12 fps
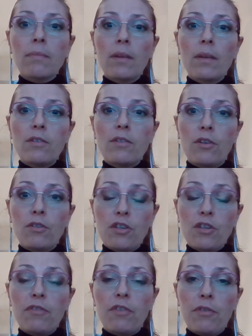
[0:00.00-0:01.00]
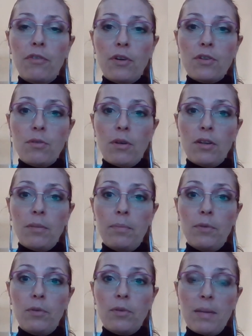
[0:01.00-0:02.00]
So you shift the focus
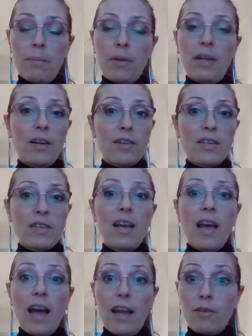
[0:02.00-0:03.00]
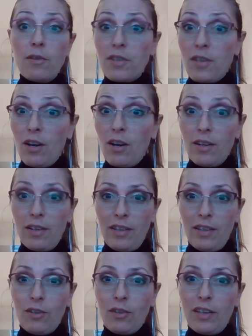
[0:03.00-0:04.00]
to somebody else and you start,
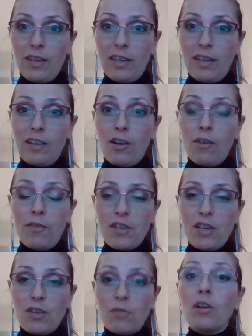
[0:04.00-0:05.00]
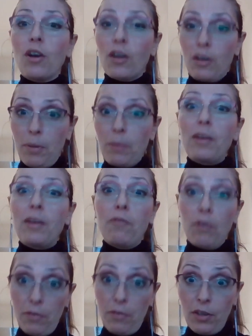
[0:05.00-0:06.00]
you know, the conversation with other people,
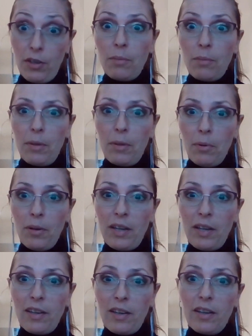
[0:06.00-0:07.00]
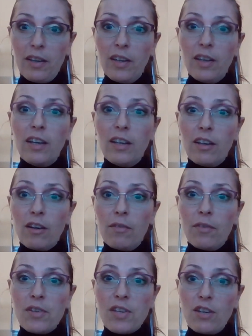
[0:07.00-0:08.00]
involving other people in the
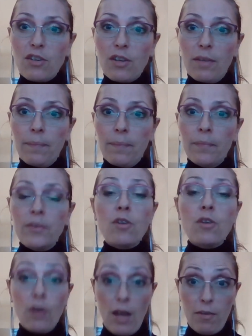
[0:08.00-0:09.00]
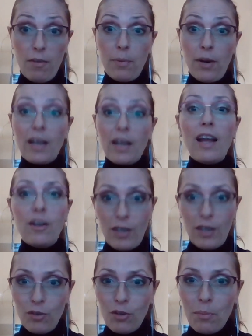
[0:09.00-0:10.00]
conversation. So you have a break and you
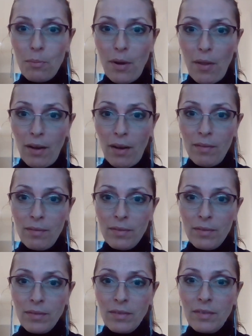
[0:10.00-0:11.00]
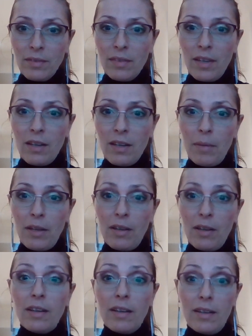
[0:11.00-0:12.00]
can do your breathing in
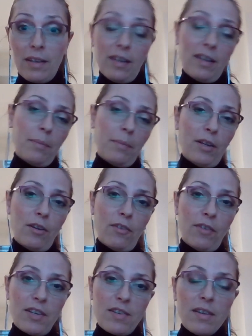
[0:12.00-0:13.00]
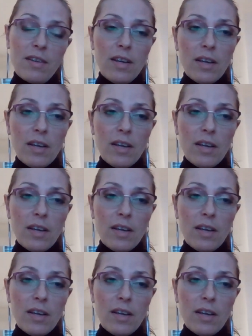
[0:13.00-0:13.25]
the middle of this.